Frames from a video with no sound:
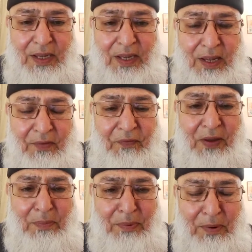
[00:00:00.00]
if
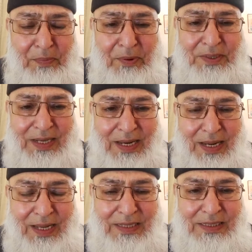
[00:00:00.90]
a proposal
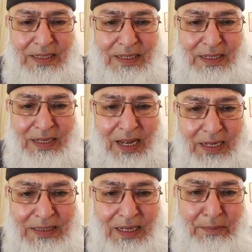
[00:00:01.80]
is
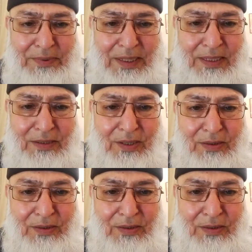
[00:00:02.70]
accepted,